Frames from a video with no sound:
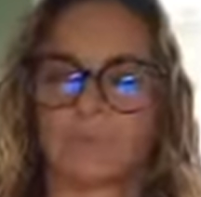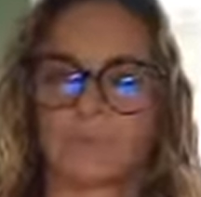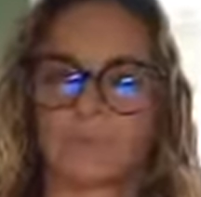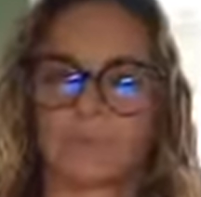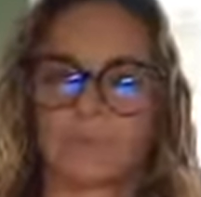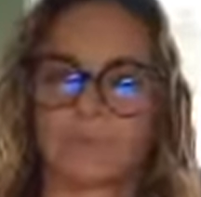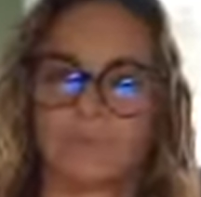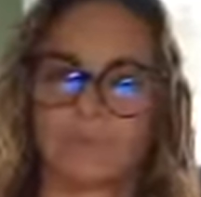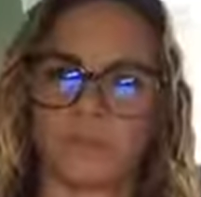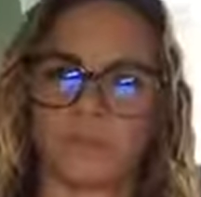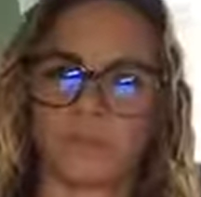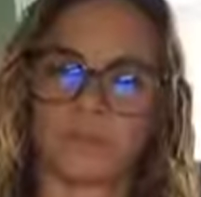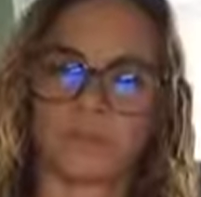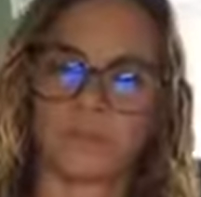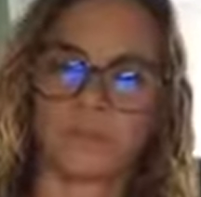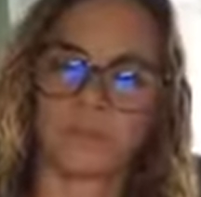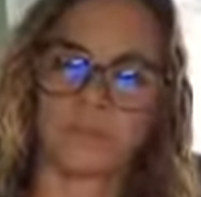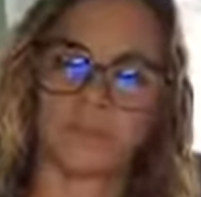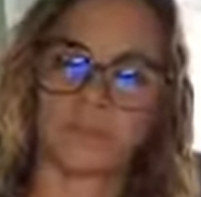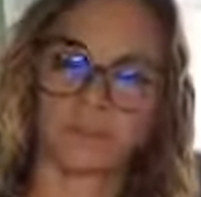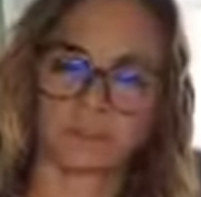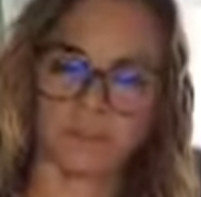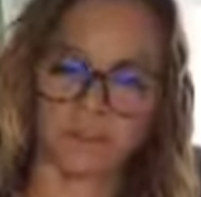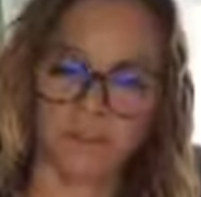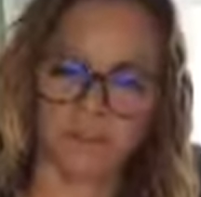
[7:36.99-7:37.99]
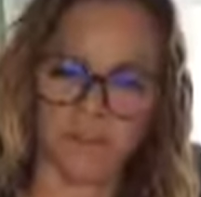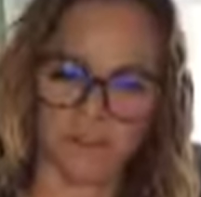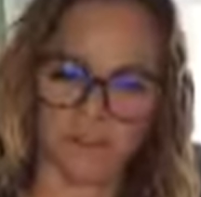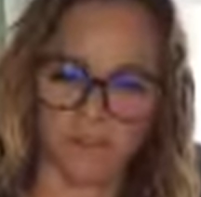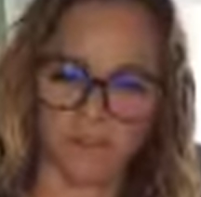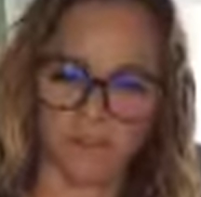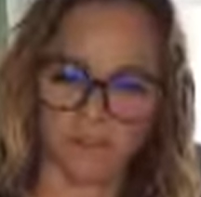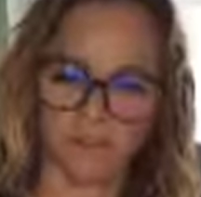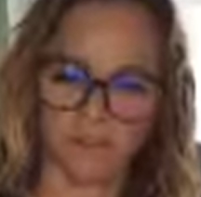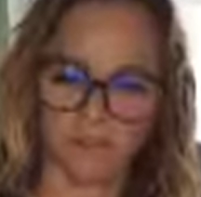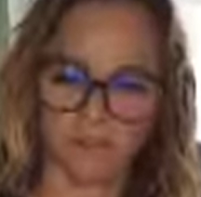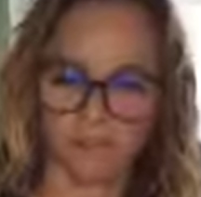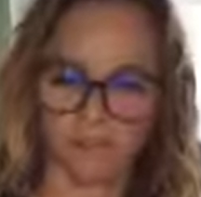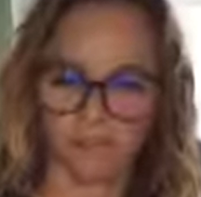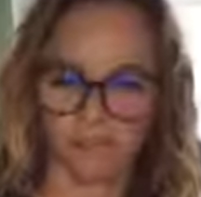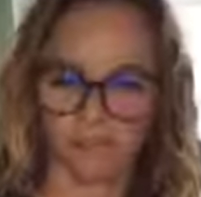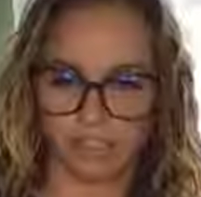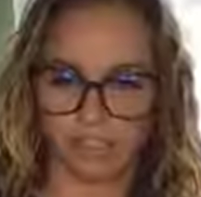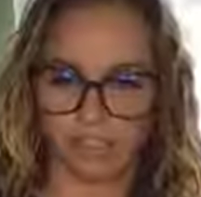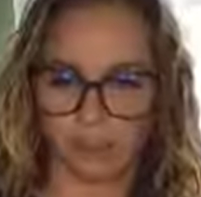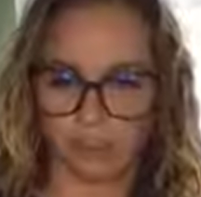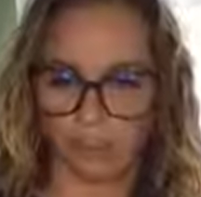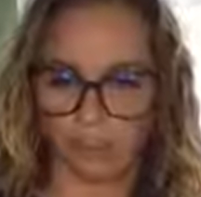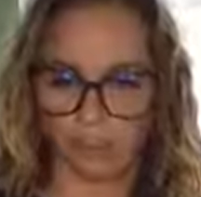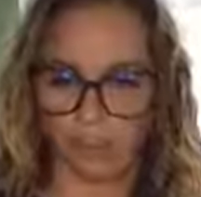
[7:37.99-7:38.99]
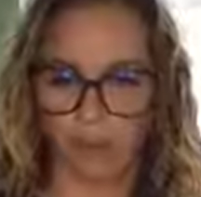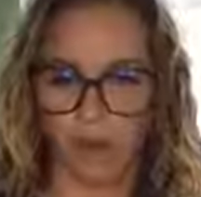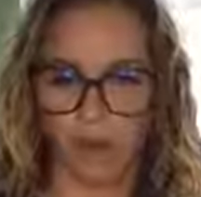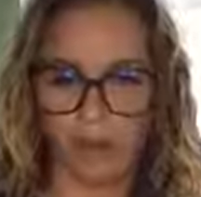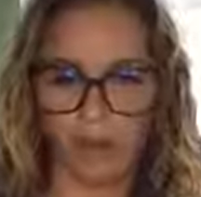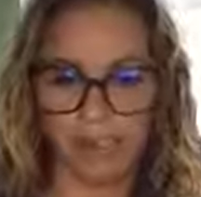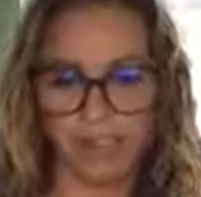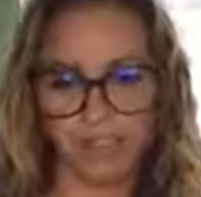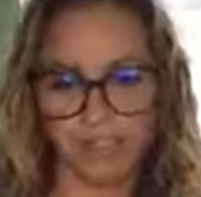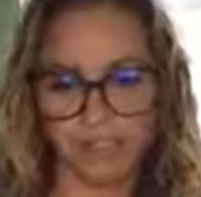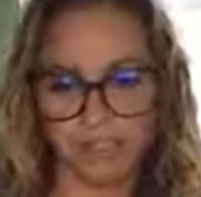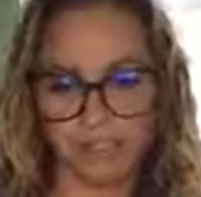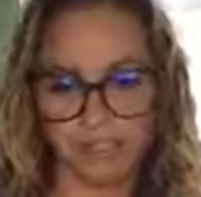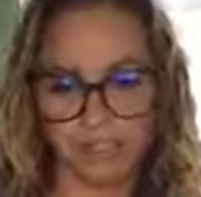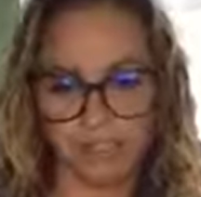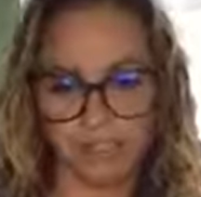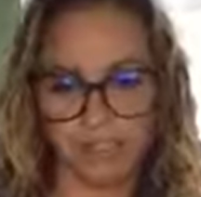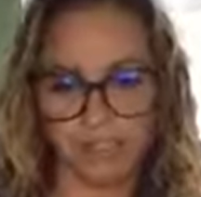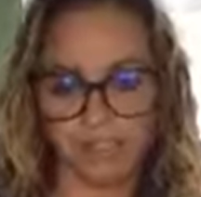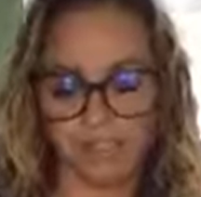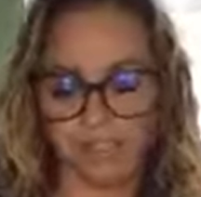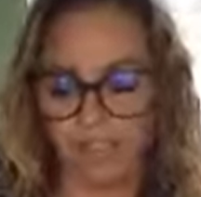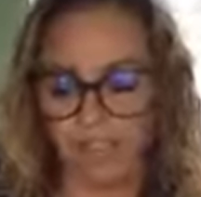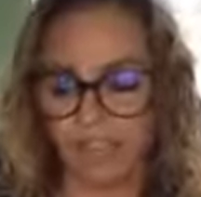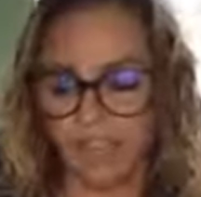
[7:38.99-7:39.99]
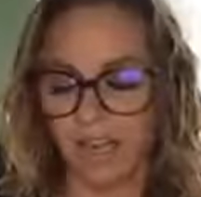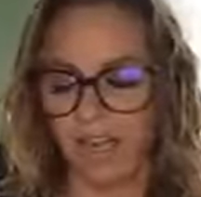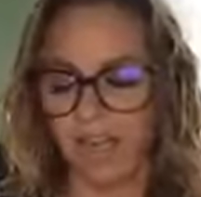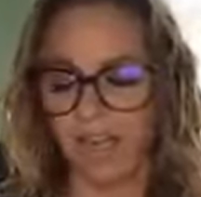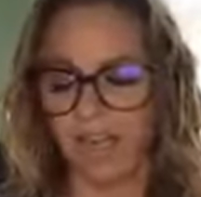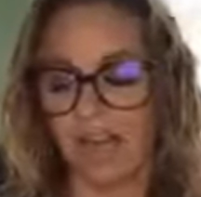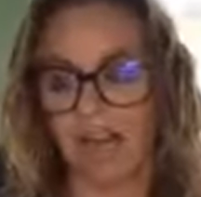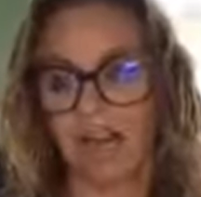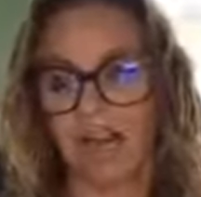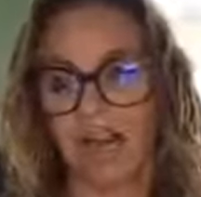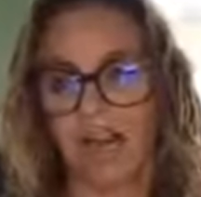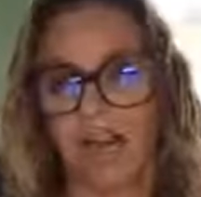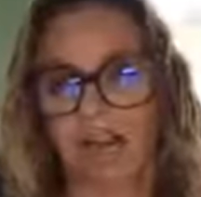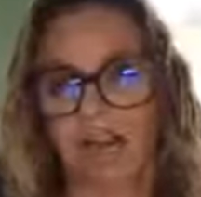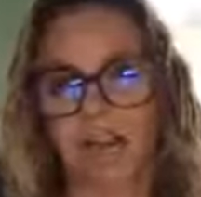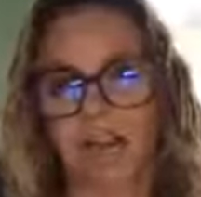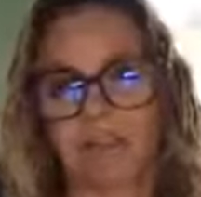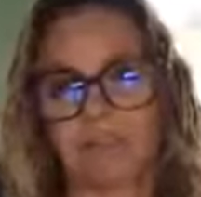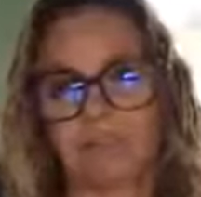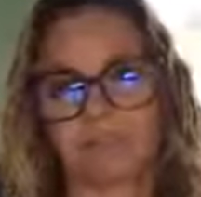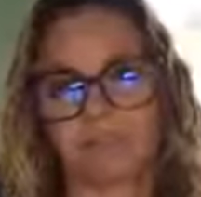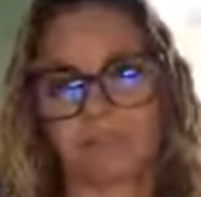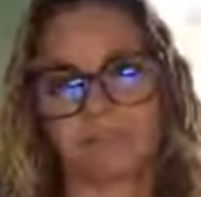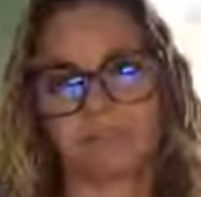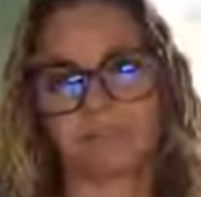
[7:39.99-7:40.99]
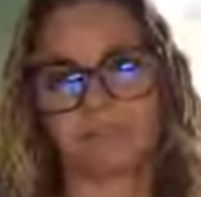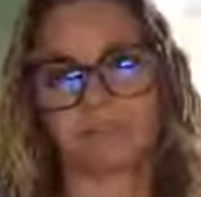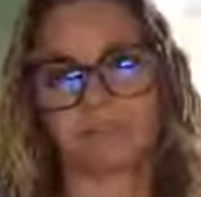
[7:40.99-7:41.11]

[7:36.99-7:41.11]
uses our sexual energy wisely. Our